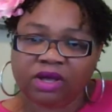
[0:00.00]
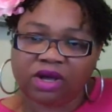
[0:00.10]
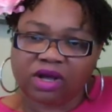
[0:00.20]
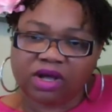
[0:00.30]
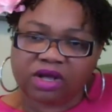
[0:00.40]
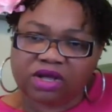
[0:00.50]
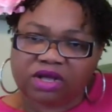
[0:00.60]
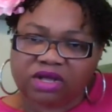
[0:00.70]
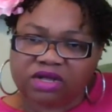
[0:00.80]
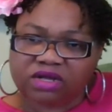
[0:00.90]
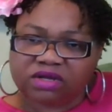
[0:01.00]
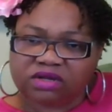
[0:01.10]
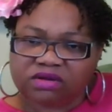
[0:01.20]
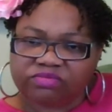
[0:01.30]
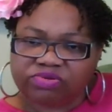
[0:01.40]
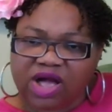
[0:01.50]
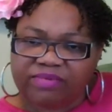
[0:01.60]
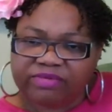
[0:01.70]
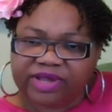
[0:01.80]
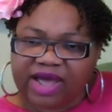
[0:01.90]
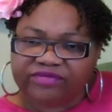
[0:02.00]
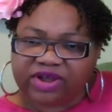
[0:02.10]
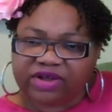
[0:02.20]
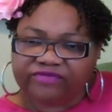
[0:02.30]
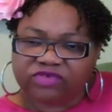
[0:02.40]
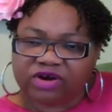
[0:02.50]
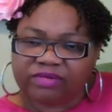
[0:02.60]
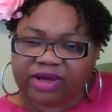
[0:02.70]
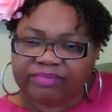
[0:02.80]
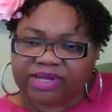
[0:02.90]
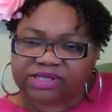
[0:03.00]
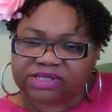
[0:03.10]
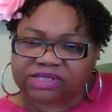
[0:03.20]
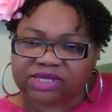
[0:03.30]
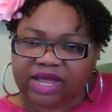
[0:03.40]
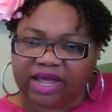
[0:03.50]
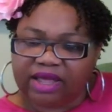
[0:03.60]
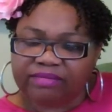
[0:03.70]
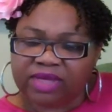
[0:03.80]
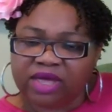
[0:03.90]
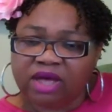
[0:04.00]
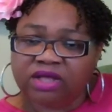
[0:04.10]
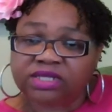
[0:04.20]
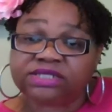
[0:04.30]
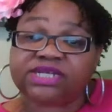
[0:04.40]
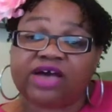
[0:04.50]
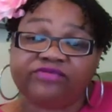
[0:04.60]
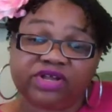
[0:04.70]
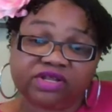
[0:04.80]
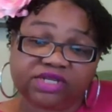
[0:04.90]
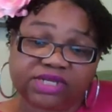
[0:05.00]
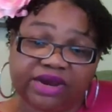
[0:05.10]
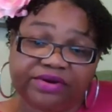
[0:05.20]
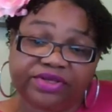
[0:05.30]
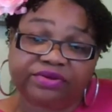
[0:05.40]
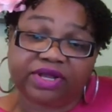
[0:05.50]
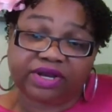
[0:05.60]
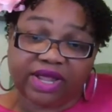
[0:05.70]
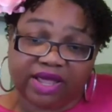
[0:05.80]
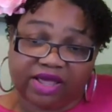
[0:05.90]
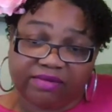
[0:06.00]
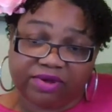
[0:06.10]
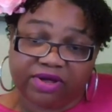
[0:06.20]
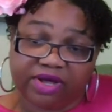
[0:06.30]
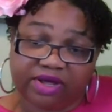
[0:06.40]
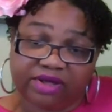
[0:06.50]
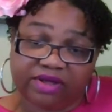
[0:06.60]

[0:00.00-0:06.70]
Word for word: Um, probably after I form my business name. Definitely, Terry, you need a name, okay?